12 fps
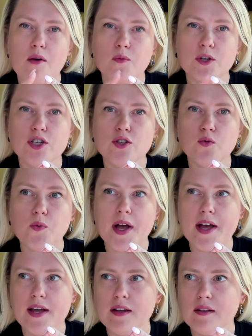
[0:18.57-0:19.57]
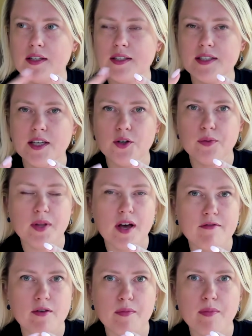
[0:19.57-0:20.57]
which is when, let's say, you apply
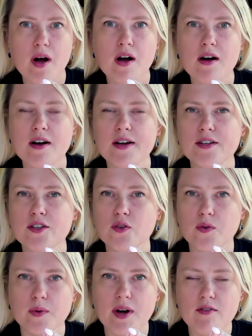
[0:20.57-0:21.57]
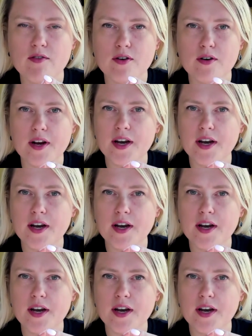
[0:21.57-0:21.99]
for a bond or whatever,